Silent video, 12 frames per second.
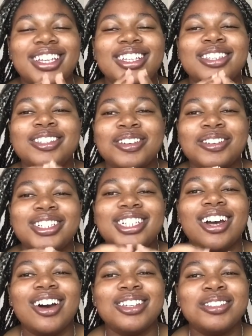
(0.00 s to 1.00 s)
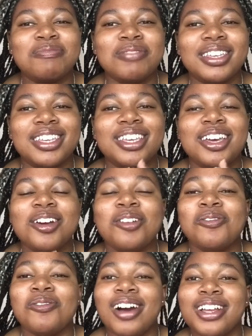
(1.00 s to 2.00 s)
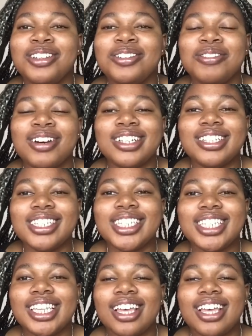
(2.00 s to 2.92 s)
So she asked me, "Why do you want